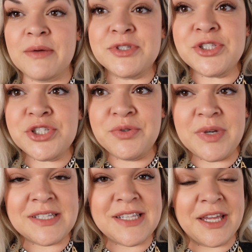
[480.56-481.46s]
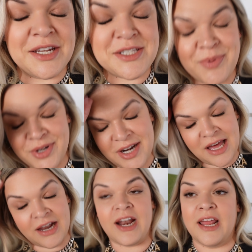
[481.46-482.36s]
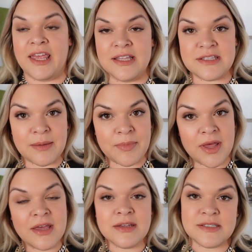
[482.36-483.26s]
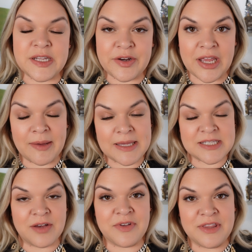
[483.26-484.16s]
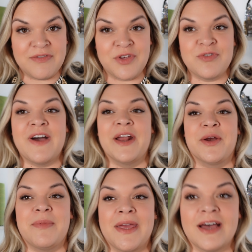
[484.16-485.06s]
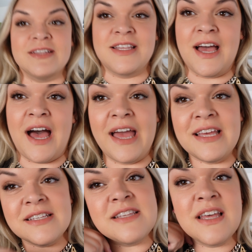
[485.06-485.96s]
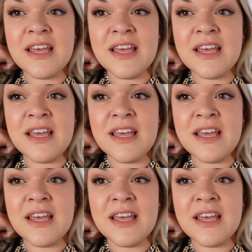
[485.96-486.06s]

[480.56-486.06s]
I was too excited to put it on, and I can't stop staring at myself in the viewfinder because, guys,